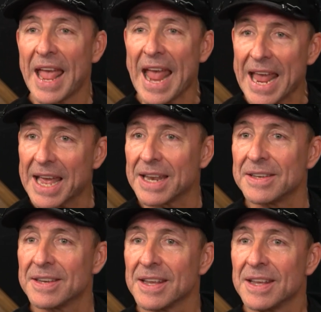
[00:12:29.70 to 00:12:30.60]

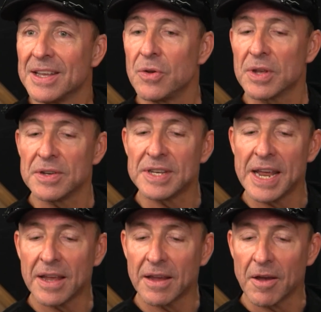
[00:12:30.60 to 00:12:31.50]
And you can
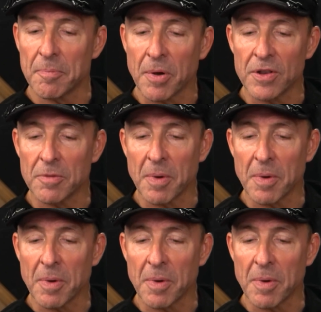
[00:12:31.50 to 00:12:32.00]
take a part of the